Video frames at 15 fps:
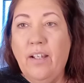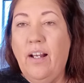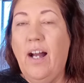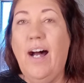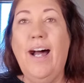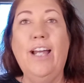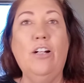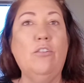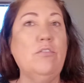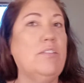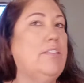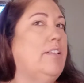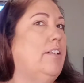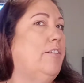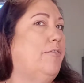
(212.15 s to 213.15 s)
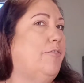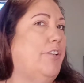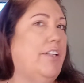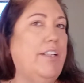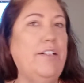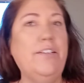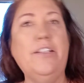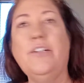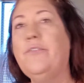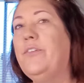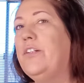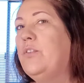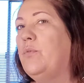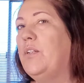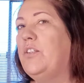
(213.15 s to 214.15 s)
I don't see a freaking
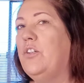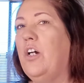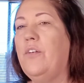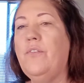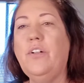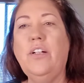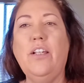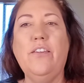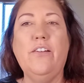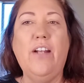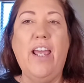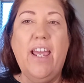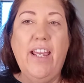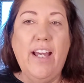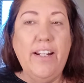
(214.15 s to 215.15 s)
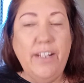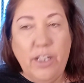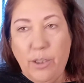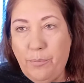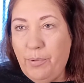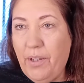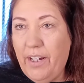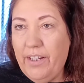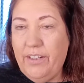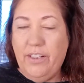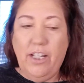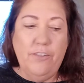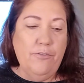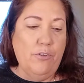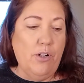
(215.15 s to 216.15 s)
difference whatsoever. Either A, I didn't apply
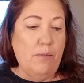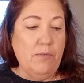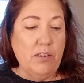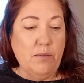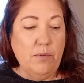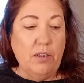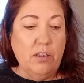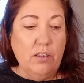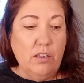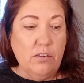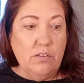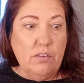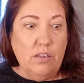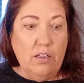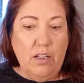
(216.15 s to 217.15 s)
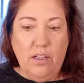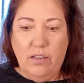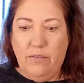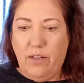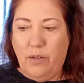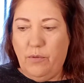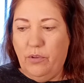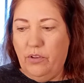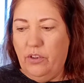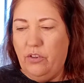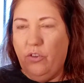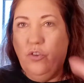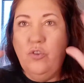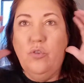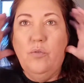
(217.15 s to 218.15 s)
enough, or I'm just being lazy today and not really
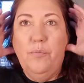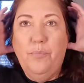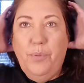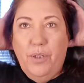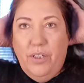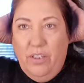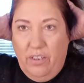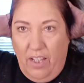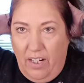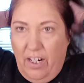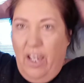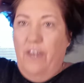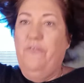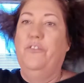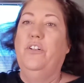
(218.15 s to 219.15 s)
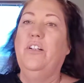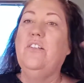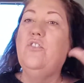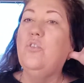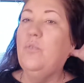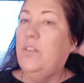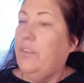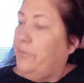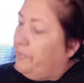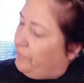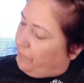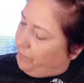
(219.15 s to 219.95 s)
putting a lot of effort into it.